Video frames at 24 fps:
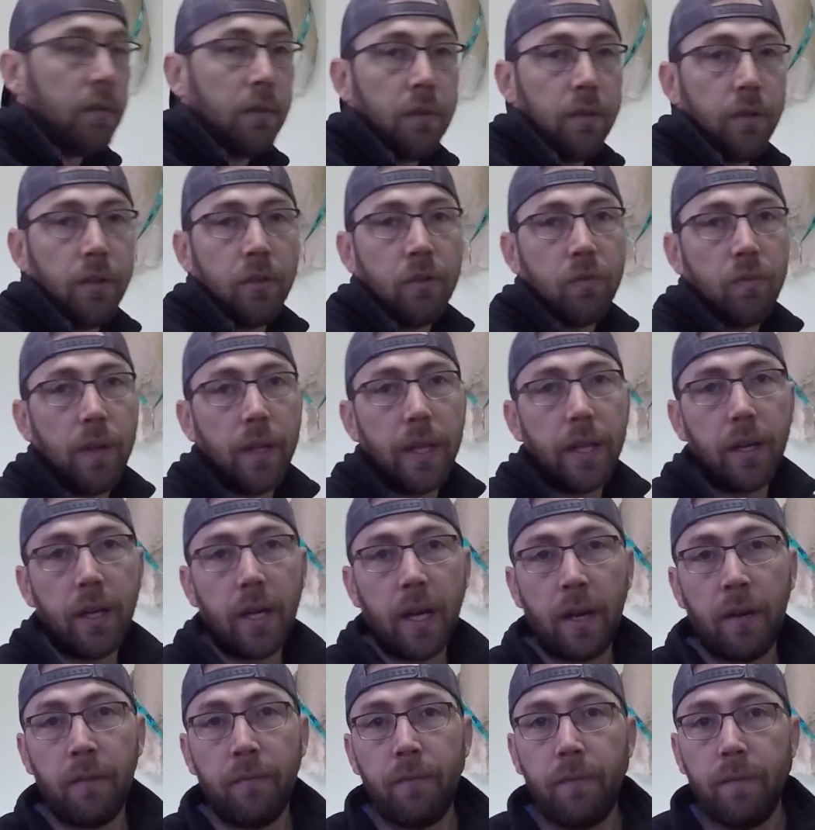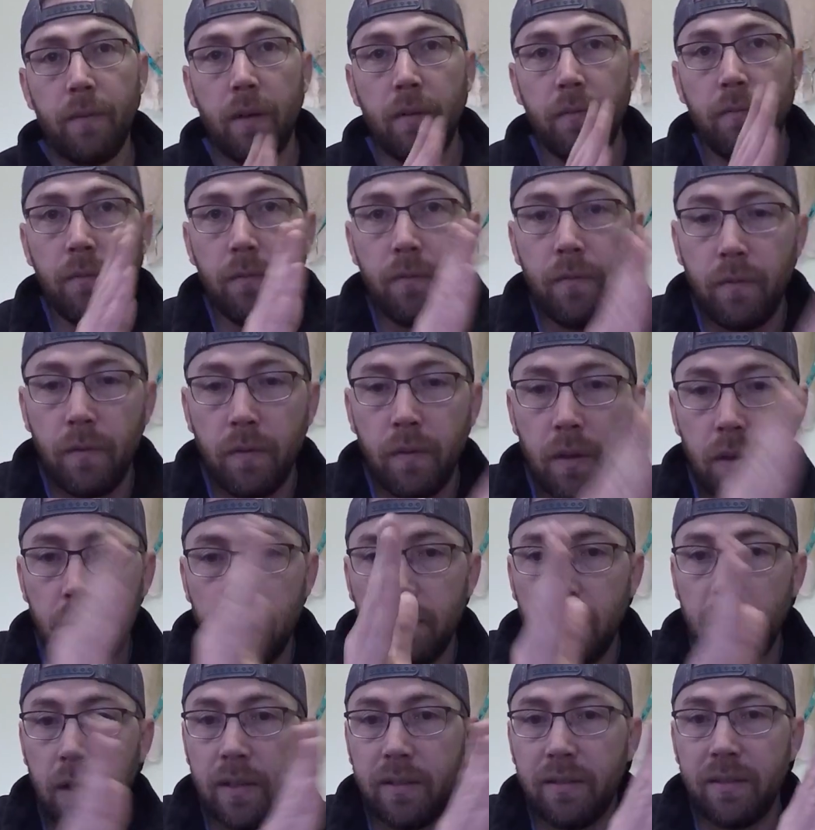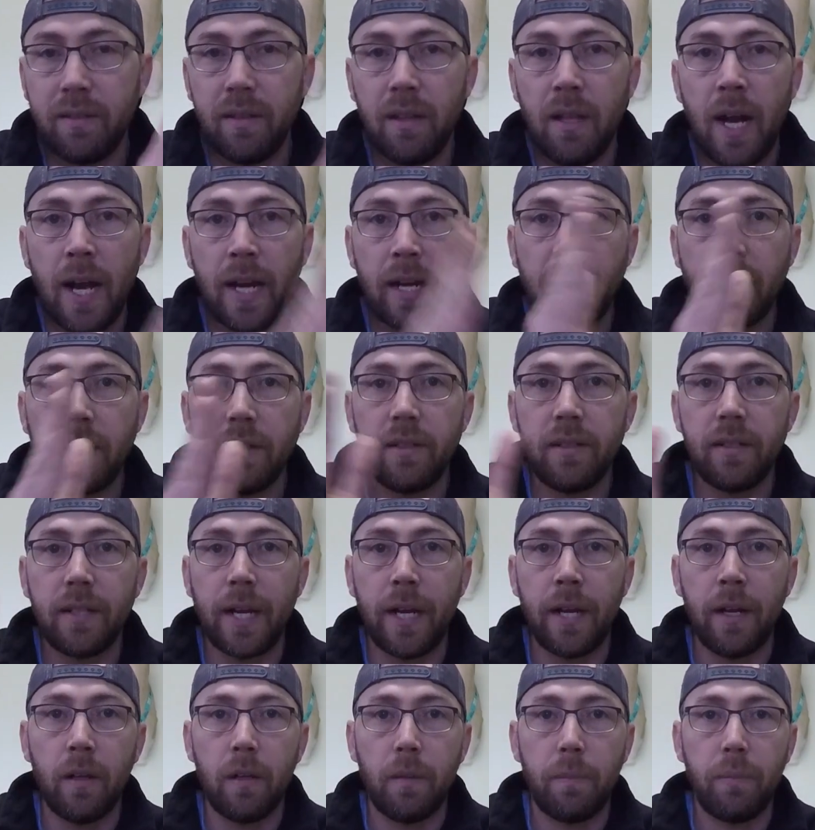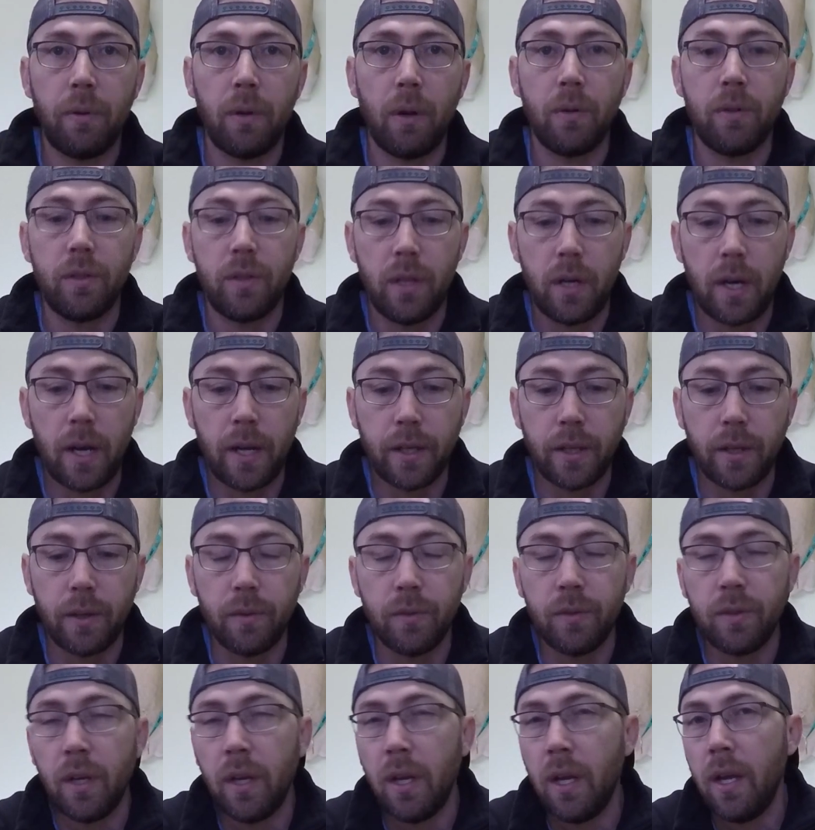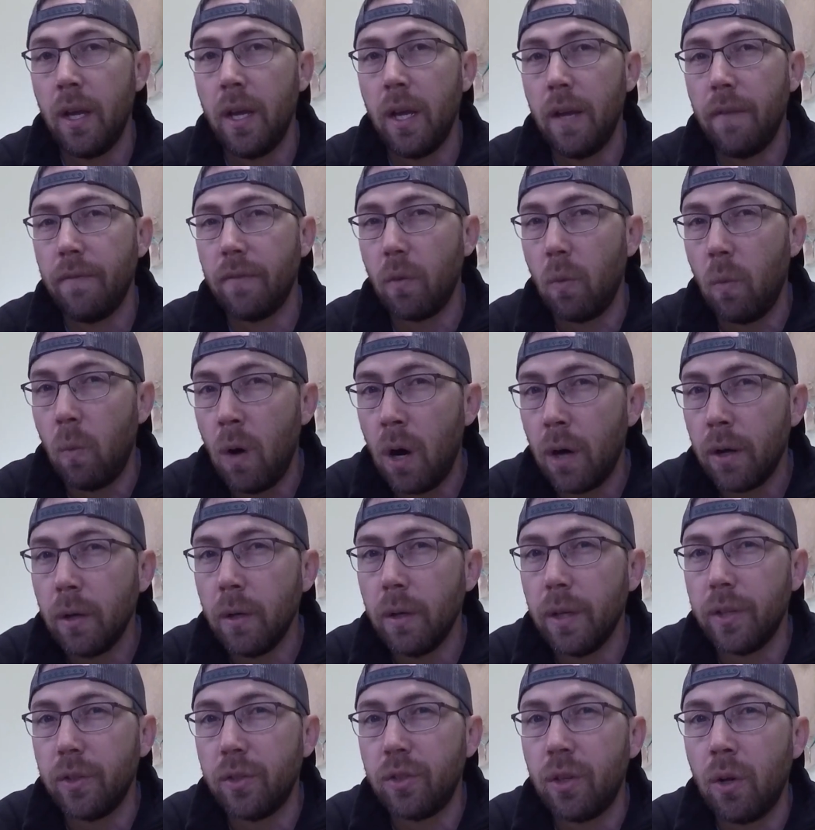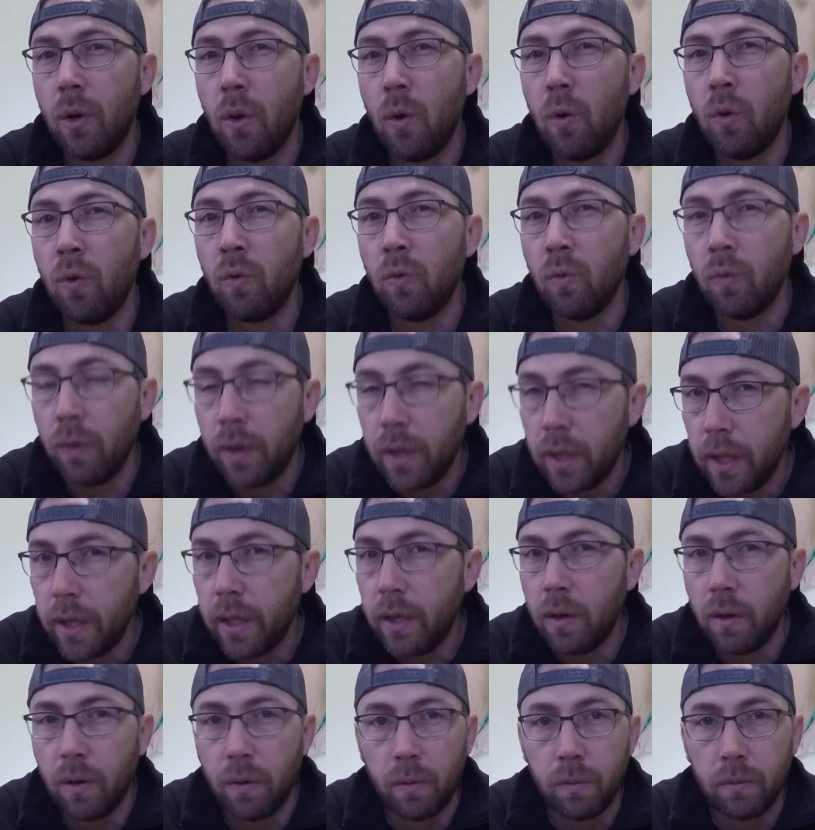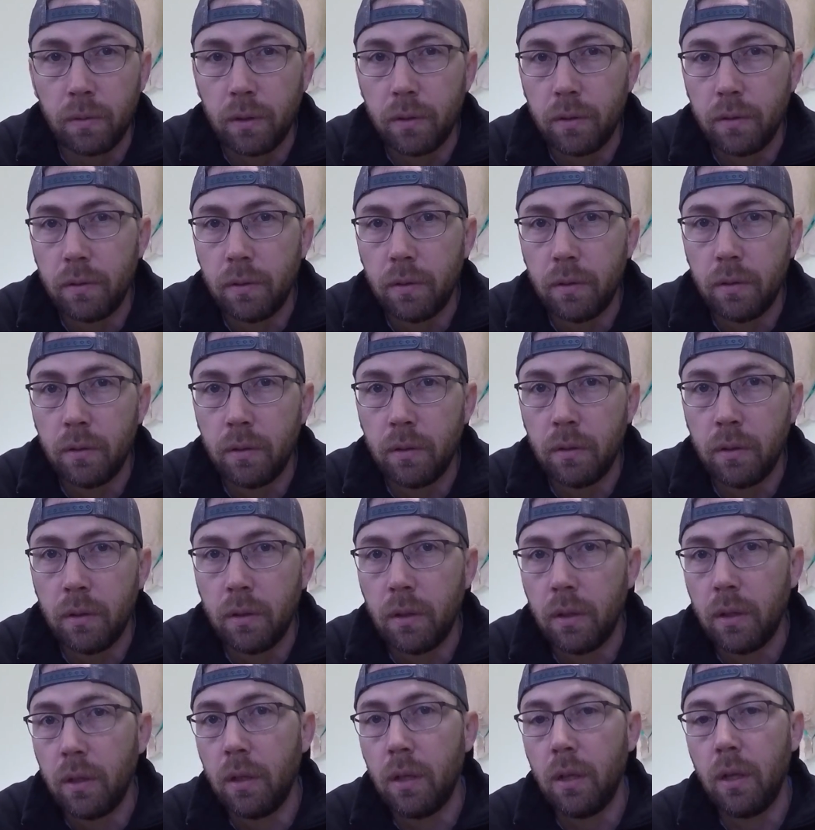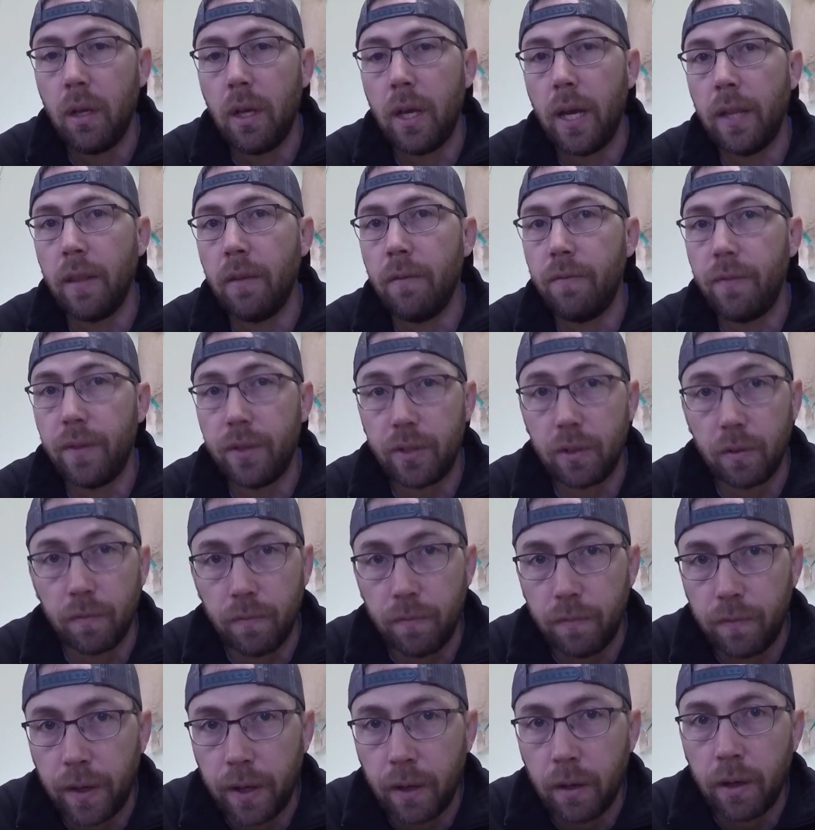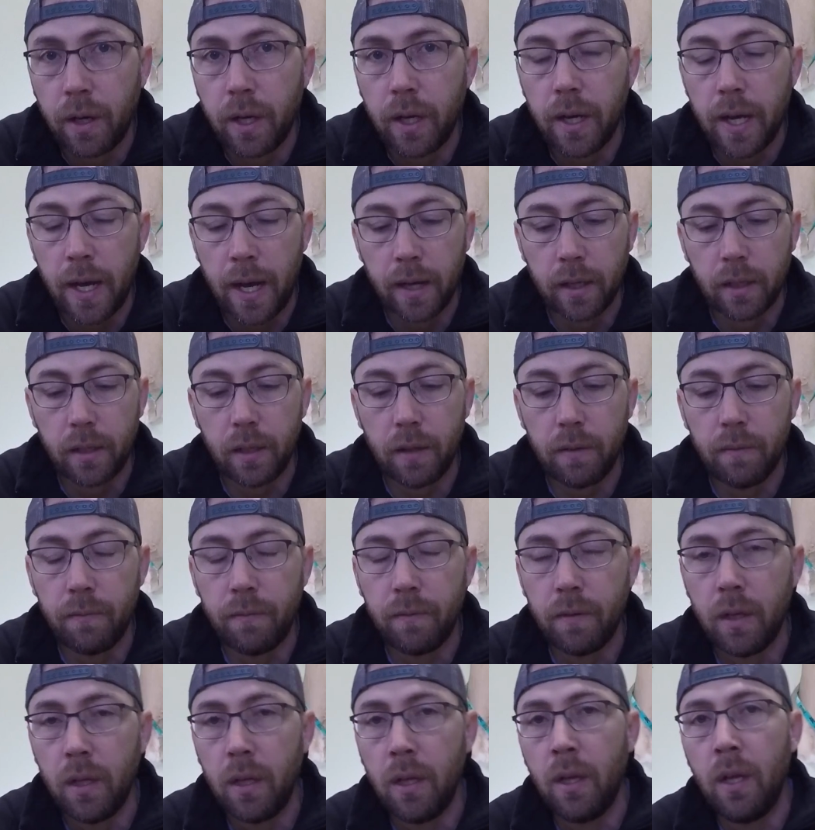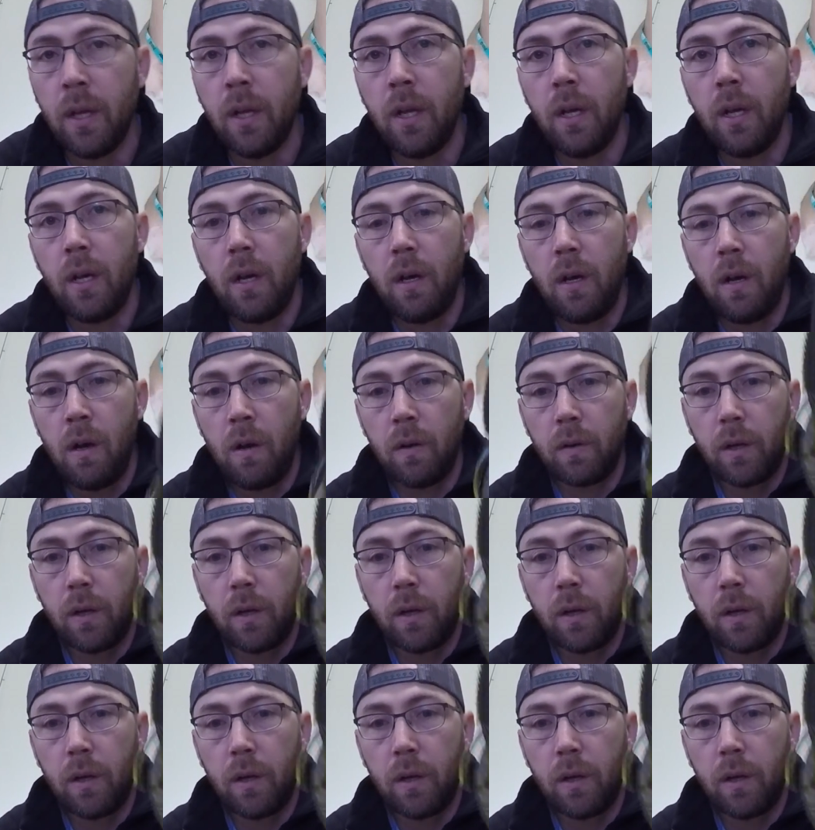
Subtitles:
there's really kind of a sliding scale approach that I use. The water is really cold and the fish are very inactive. I'll